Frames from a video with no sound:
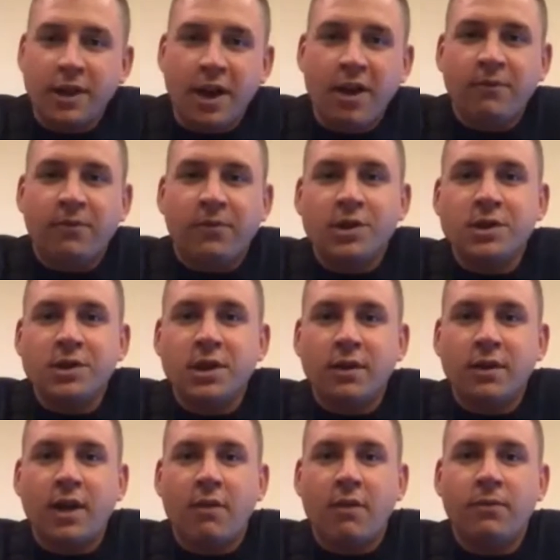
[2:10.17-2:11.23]
again, First
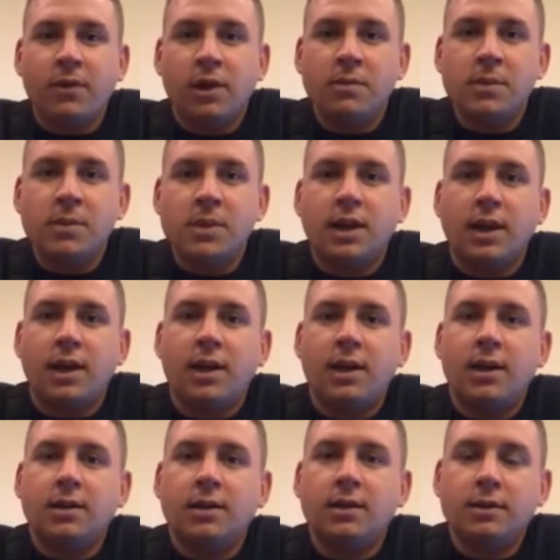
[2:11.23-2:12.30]
Lieutenant Kevin Phillips.
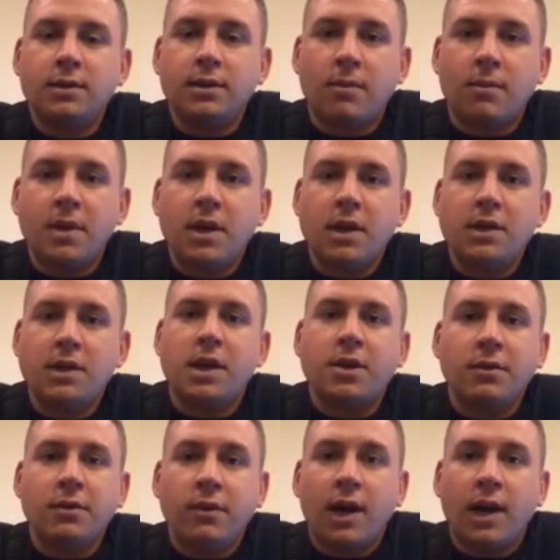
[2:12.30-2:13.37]
I'm the
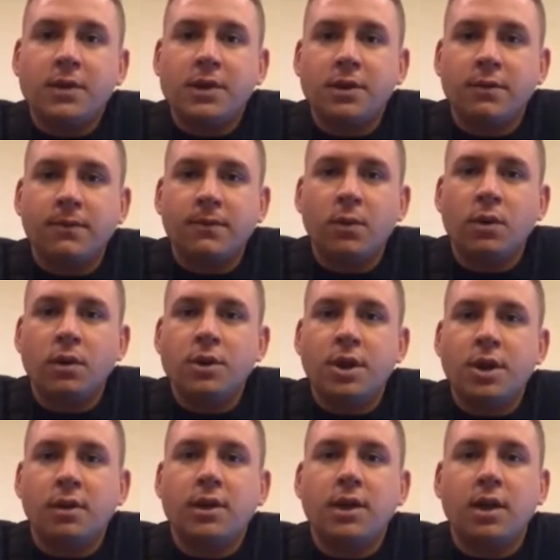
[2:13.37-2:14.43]
executive officer for
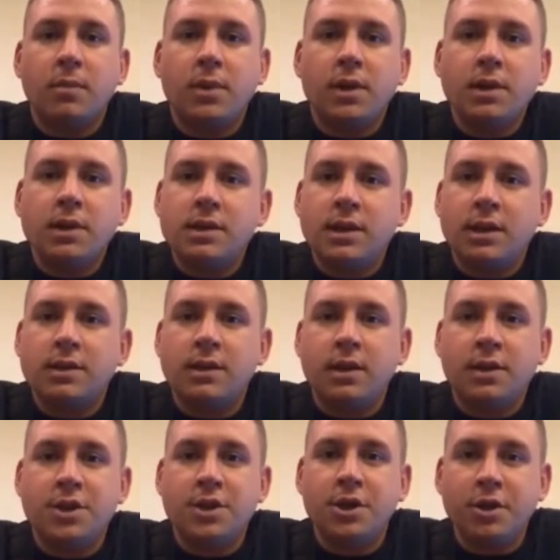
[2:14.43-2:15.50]
Charlie Company 6th
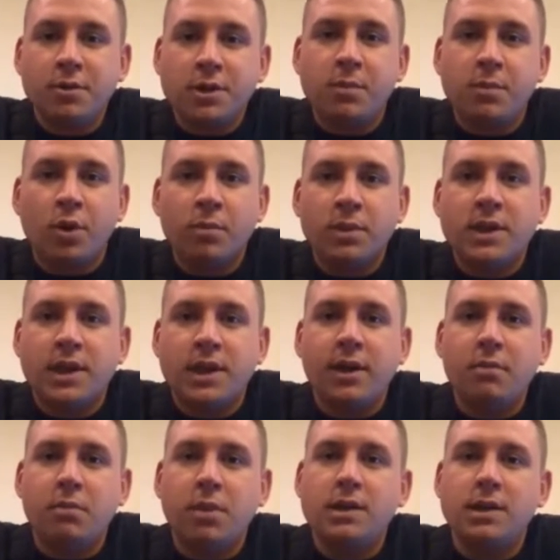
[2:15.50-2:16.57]
Engineer Support
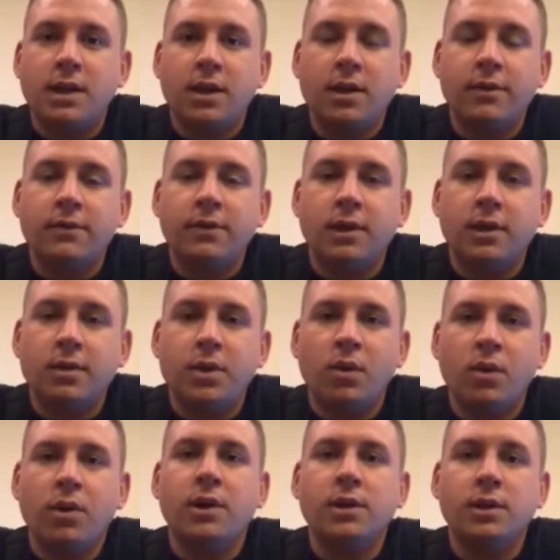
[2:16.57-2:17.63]
Battalion based out of
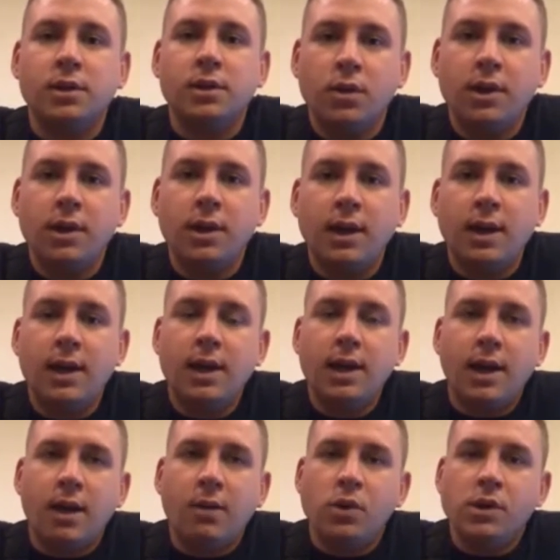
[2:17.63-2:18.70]
Peoria, Illinois.
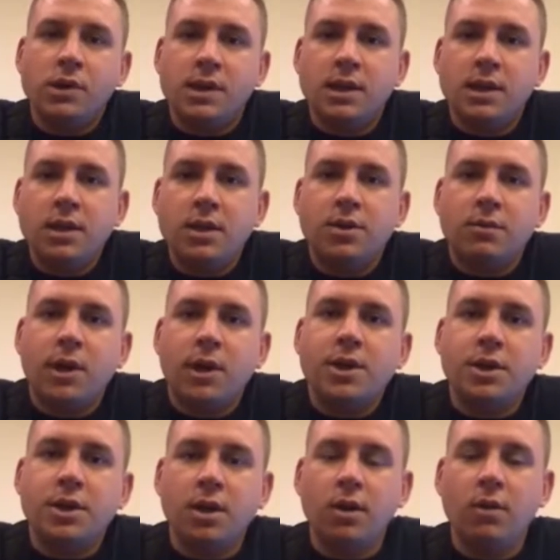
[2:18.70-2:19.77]
I was the
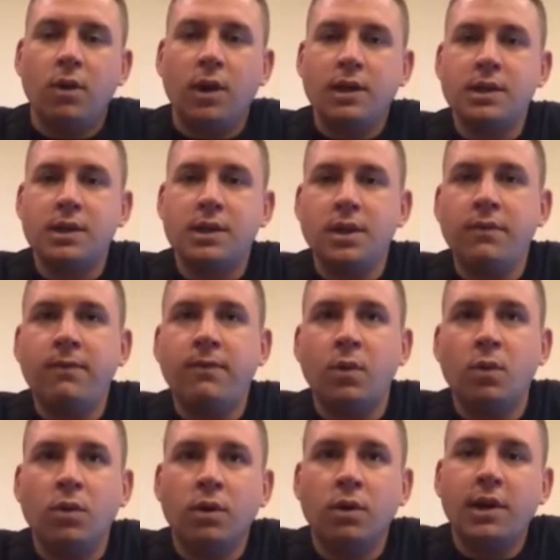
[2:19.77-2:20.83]
duration OIC
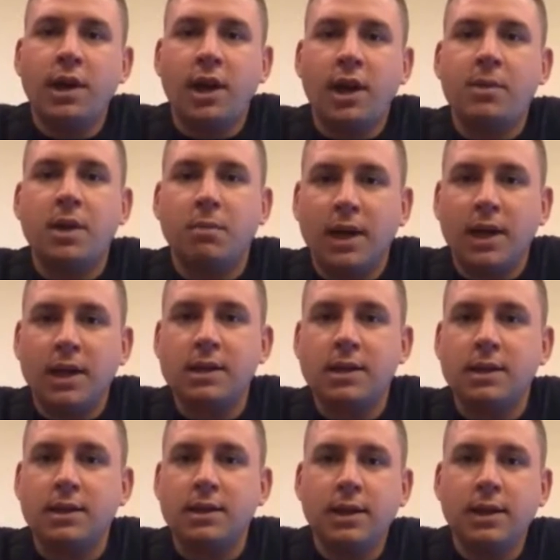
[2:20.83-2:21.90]
for Camp Kamasa,